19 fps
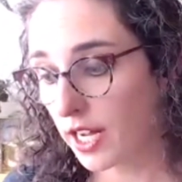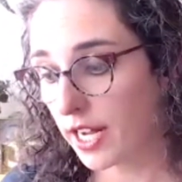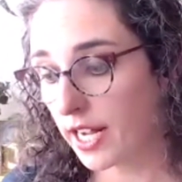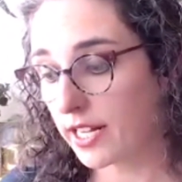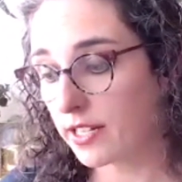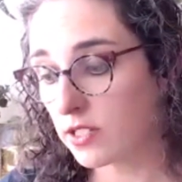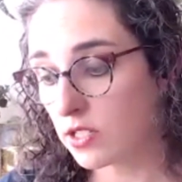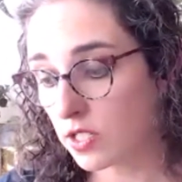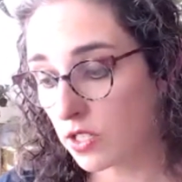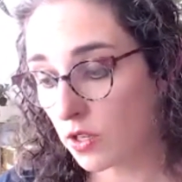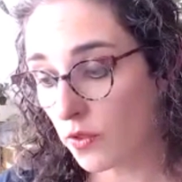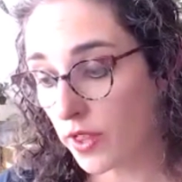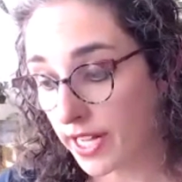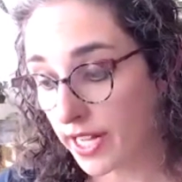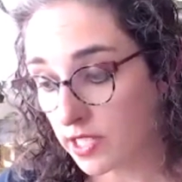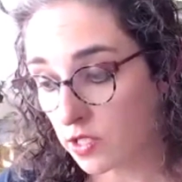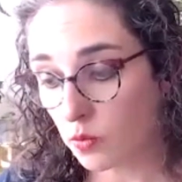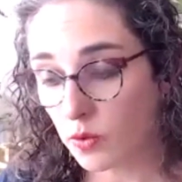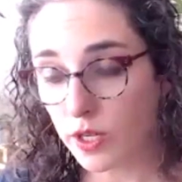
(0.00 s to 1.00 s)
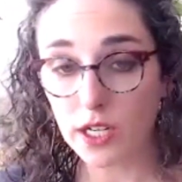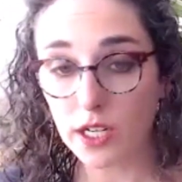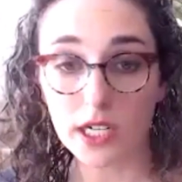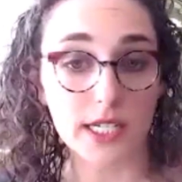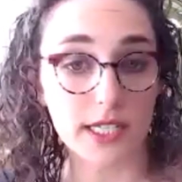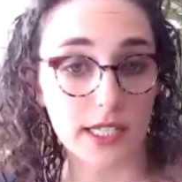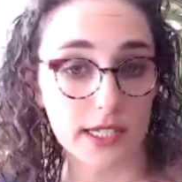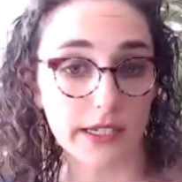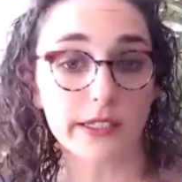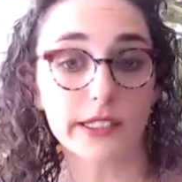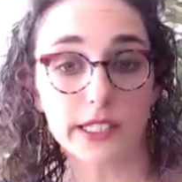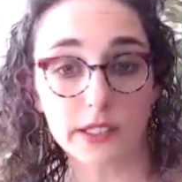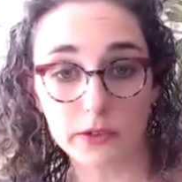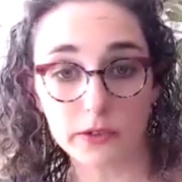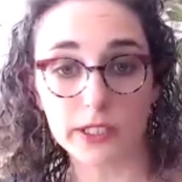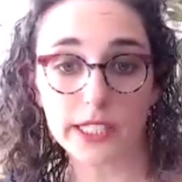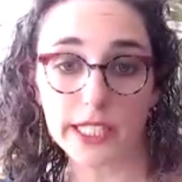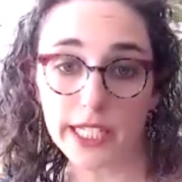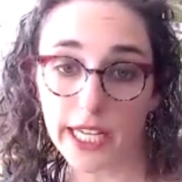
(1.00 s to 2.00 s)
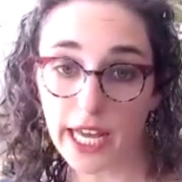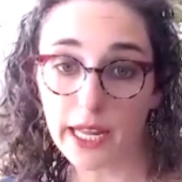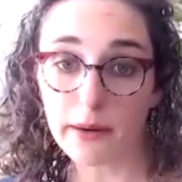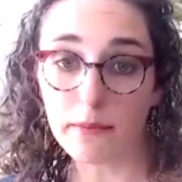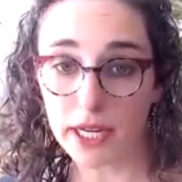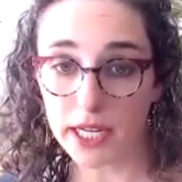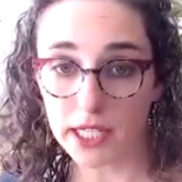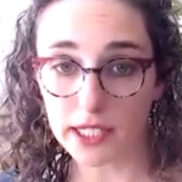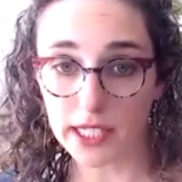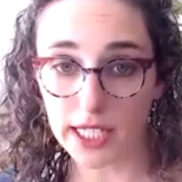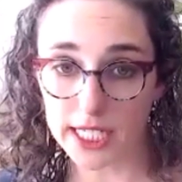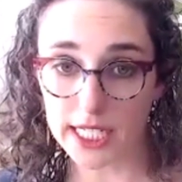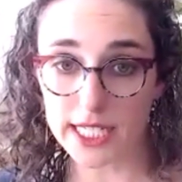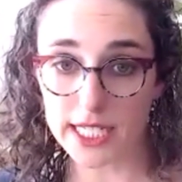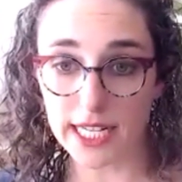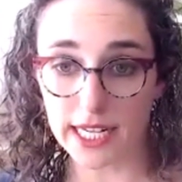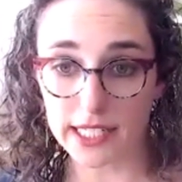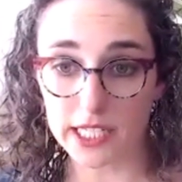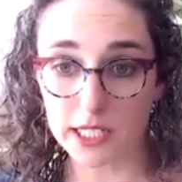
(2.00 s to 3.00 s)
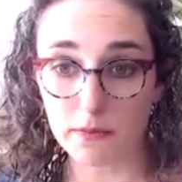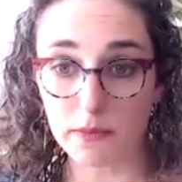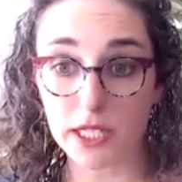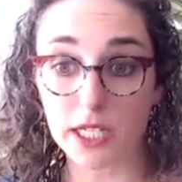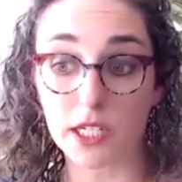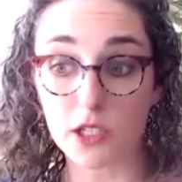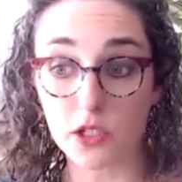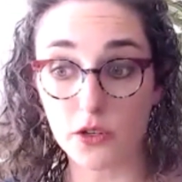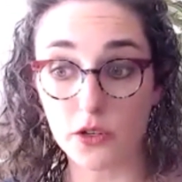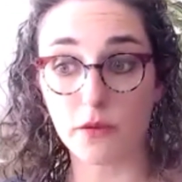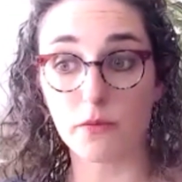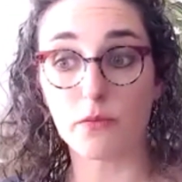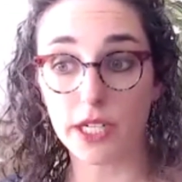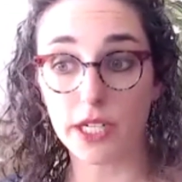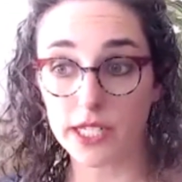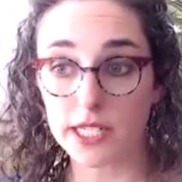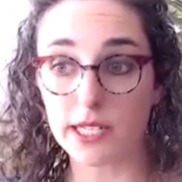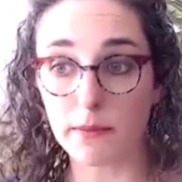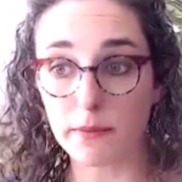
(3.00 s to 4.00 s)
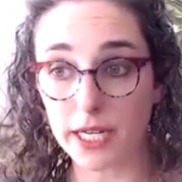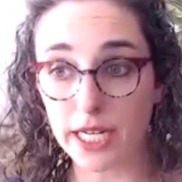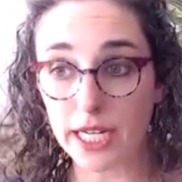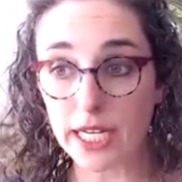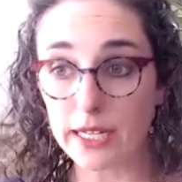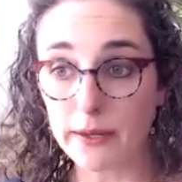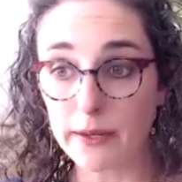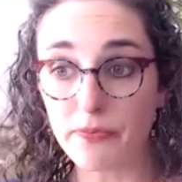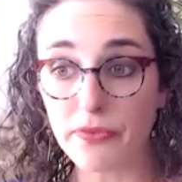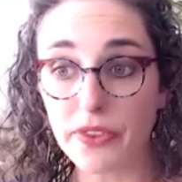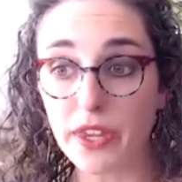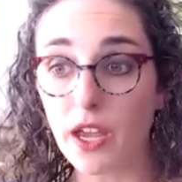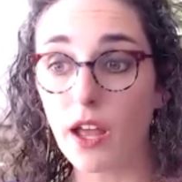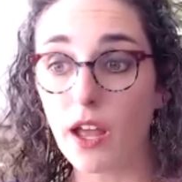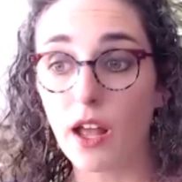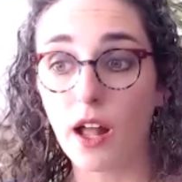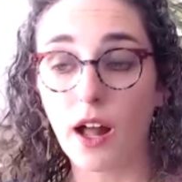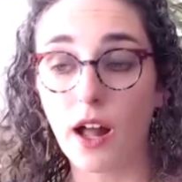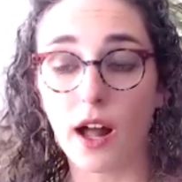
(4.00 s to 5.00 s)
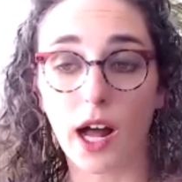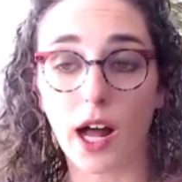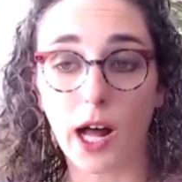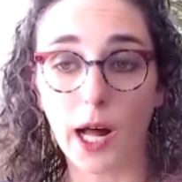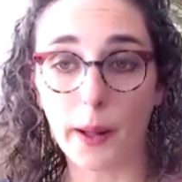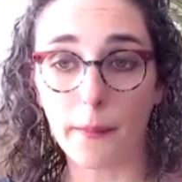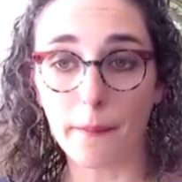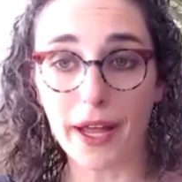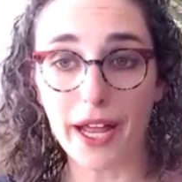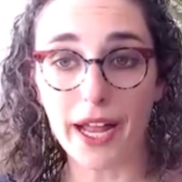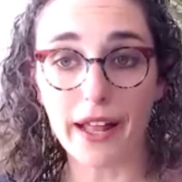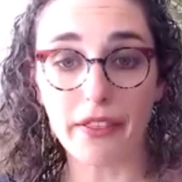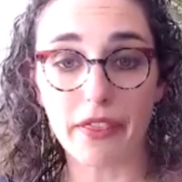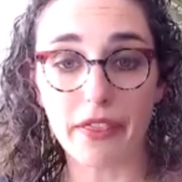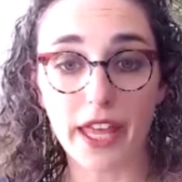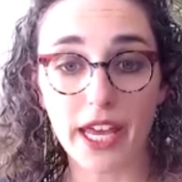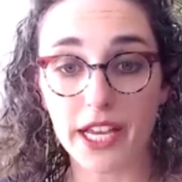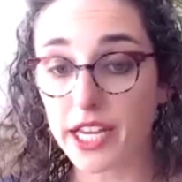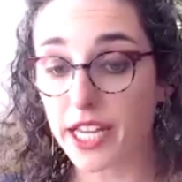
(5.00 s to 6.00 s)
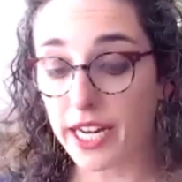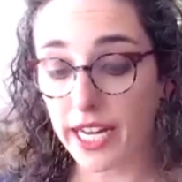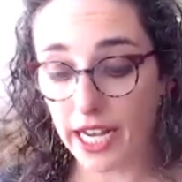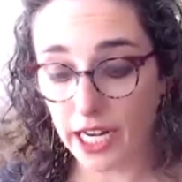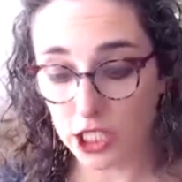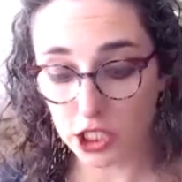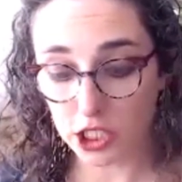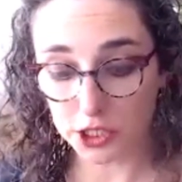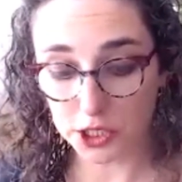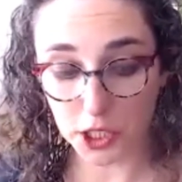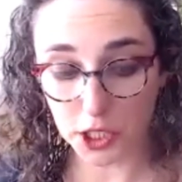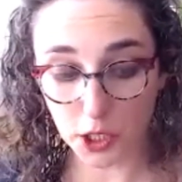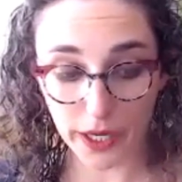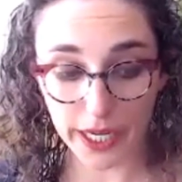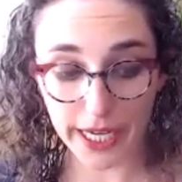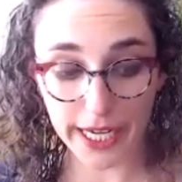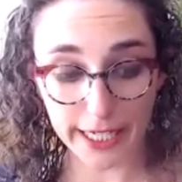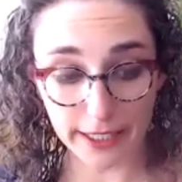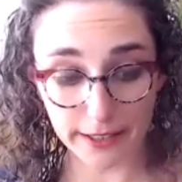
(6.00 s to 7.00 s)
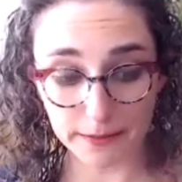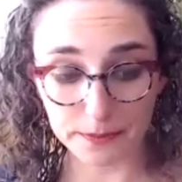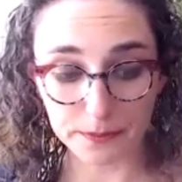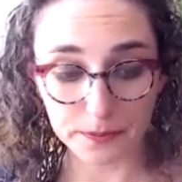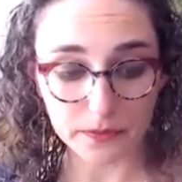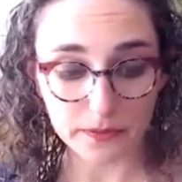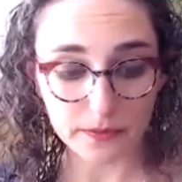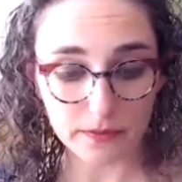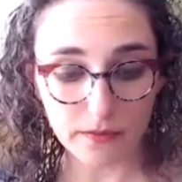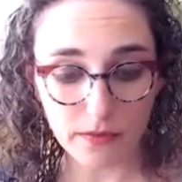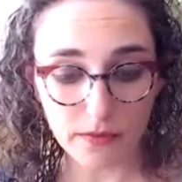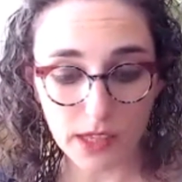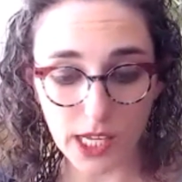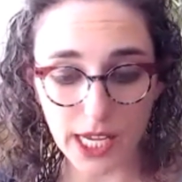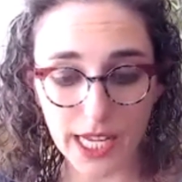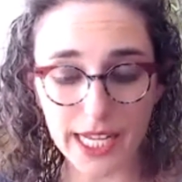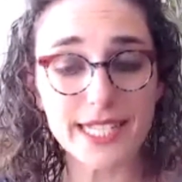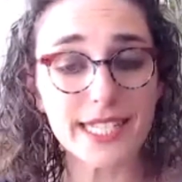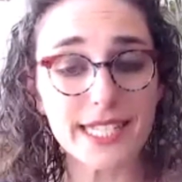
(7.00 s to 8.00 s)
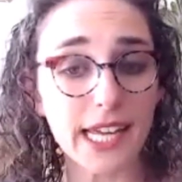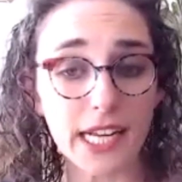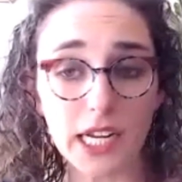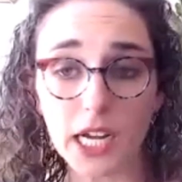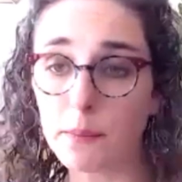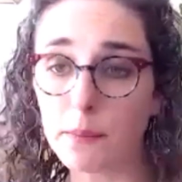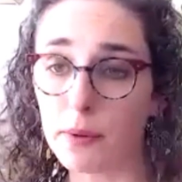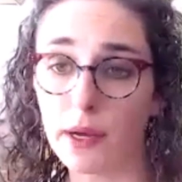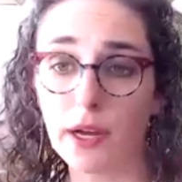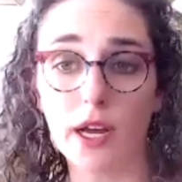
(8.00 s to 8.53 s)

And so that's where a consultant really can make a lot of sense, because you can bring somebody in, and they can actually go ahead and set up